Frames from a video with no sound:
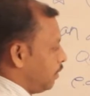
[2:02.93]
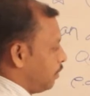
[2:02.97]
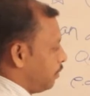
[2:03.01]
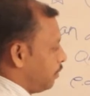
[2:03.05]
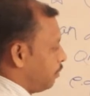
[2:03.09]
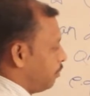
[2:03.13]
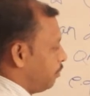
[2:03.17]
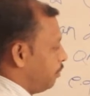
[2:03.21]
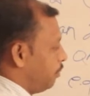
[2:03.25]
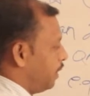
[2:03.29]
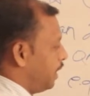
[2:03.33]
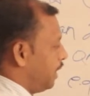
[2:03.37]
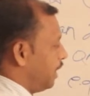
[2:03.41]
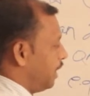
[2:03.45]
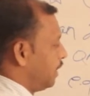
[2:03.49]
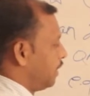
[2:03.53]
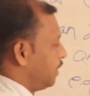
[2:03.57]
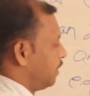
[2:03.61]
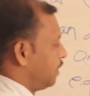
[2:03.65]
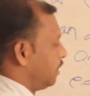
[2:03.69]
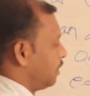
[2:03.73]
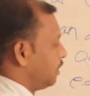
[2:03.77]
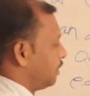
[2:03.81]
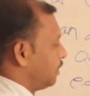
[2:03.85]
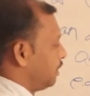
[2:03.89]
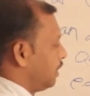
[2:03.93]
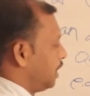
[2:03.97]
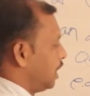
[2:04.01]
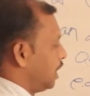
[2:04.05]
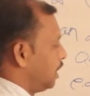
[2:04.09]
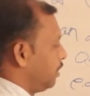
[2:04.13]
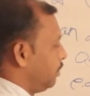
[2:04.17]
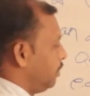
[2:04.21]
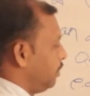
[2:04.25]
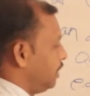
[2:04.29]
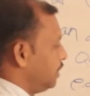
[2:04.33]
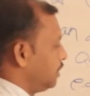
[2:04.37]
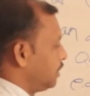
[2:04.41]
break,
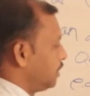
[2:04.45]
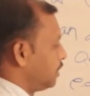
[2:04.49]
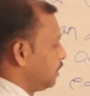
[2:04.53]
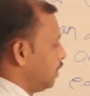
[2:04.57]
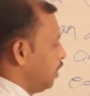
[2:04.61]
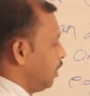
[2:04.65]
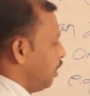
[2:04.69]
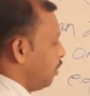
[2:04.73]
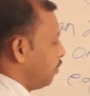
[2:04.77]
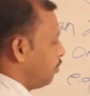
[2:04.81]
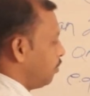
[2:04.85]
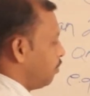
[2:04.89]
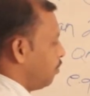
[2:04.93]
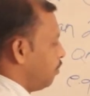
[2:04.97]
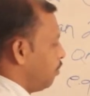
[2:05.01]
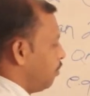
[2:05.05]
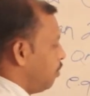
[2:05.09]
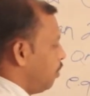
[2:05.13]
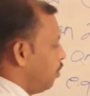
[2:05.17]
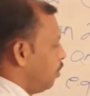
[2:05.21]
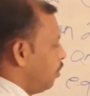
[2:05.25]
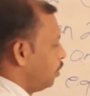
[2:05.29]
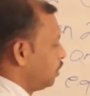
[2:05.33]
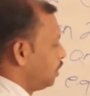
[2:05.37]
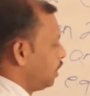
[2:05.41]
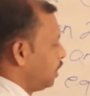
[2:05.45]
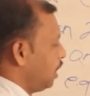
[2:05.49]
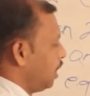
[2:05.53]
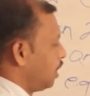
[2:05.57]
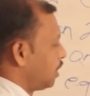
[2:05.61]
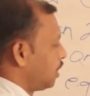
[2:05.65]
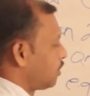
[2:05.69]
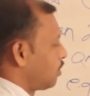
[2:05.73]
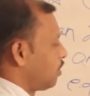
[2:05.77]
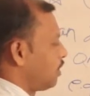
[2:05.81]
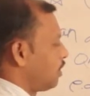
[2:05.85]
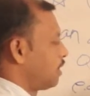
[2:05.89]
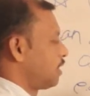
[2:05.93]
that means both
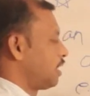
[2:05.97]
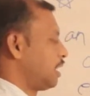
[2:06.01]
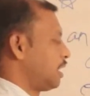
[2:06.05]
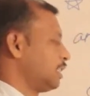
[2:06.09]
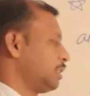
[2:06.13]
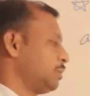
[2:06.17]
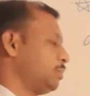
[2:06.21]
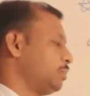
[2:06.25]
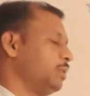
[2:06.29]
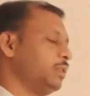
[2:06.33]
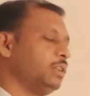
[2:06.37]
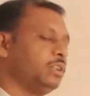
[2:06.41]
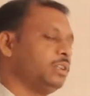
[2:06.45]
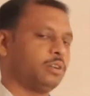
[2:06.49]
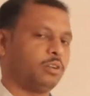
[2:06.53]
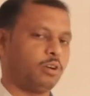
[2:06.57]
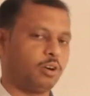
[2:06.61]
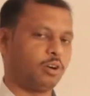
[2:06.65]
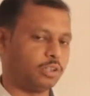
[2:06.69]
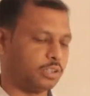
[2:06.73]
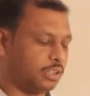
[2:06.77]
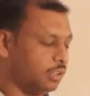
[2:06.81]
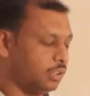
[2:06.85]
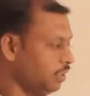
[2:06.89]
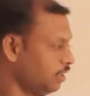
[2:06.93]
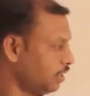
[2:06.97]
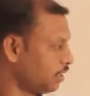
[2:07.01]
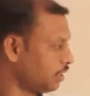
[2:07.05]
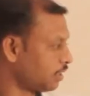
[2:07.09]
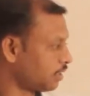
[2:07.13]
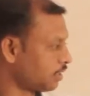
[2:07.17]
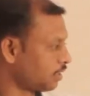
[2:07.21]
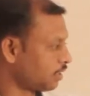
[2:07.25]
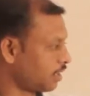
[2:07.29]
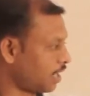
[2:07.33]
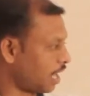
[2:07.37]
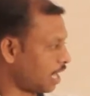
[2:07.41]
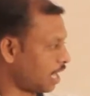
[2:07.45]
electron transfer on the
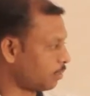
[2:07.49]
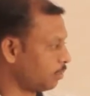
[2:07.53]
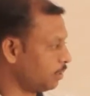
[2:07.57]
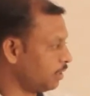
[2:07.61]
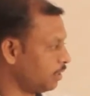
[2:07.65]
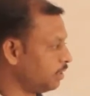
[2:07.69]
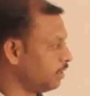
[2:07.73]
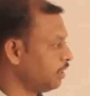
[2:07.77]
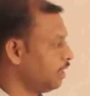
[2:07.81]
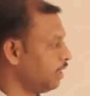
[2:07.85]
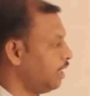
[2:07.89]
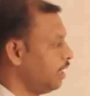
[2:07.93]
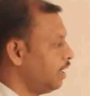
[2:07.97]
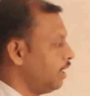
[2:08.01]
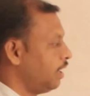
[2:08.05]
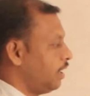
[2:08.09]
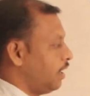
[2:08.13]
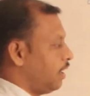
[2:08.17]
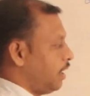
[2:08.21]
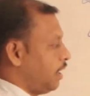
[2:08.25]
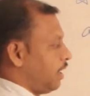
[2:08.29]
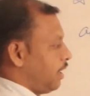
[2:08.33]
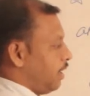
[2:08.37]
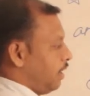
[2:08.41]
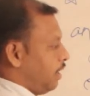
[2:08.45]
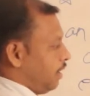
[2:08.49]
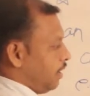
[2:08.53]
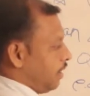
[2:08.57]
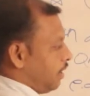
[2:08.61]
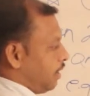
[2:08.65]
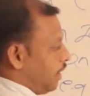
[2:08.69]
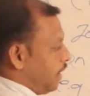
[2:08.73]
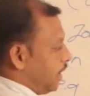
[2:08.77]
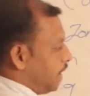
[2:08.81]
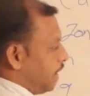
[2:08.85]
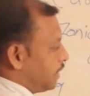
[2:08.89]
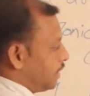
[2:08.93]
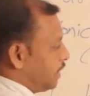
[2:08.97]
carbon.
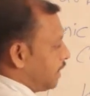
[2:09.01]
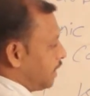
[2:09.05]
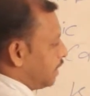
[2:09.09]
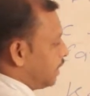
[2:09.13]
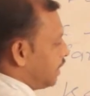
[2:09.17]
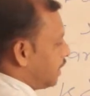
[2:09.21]
At that